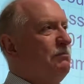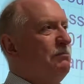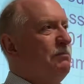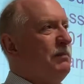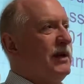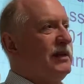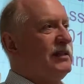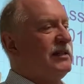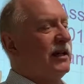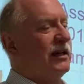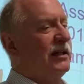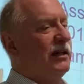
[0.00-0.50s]

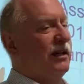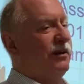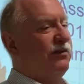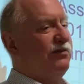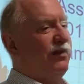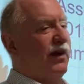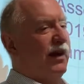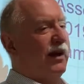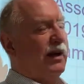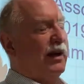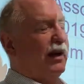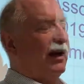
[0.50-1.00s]
basically
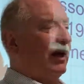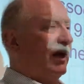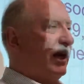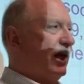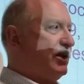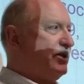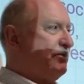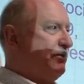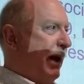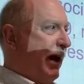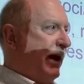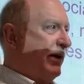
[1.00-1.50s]
fighting
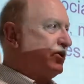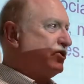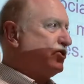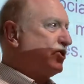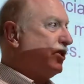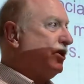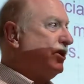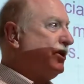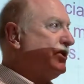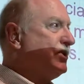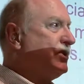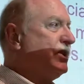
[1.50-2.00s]
against patent
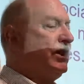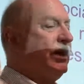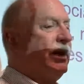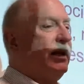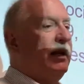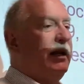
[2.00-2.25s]
trolls.